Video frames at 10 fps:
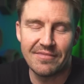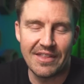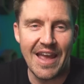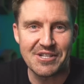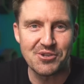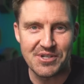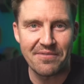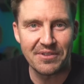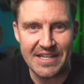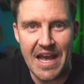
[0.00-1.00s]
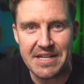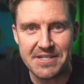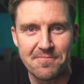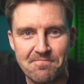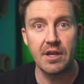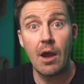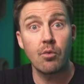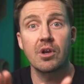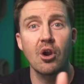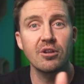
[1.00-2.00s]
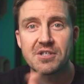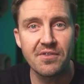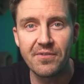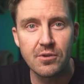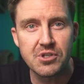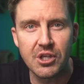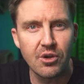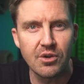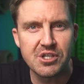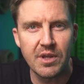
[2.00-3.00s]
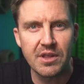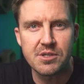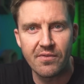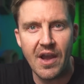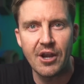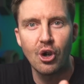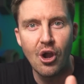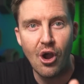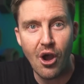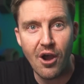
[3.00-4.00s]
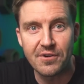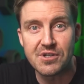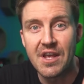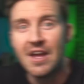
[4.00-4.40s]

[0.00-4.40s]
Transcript: The answer is definitely yes. Now, regardless of the full security suite this provider offers,